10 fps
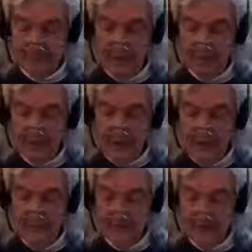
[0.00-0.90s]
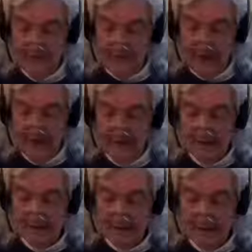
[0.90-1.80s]
Be brave and
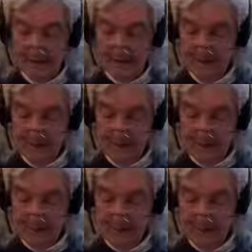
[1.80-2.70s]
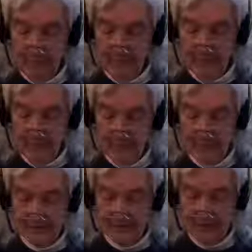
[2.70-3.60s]
listen with both
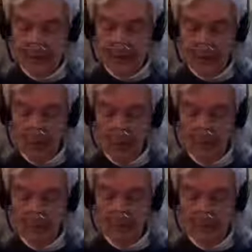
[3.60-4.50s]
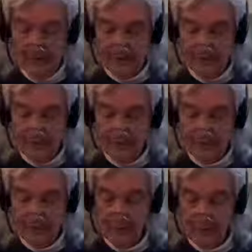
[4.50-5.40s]
ears, open to receive the
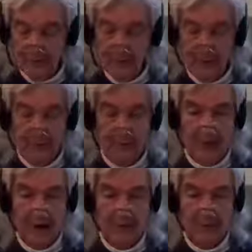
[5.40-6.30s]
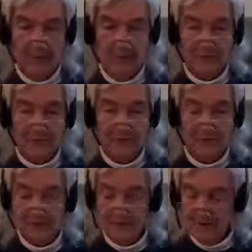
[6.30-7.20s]
truth behind the
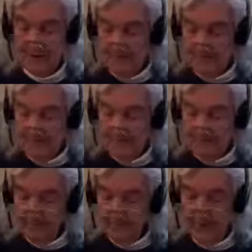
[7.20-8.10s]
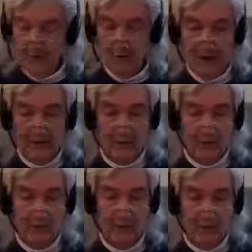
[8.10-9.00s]
words. You don't have to
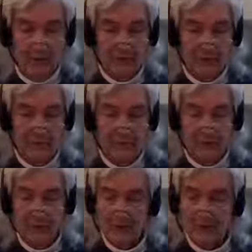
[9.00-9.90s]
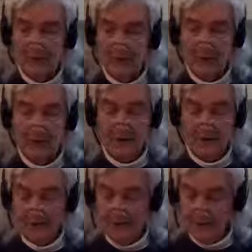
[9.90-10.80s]
agree with them, but you also don't have to
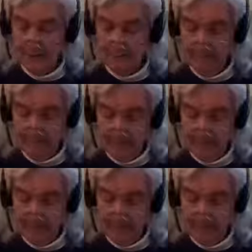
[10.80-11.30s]
defend them.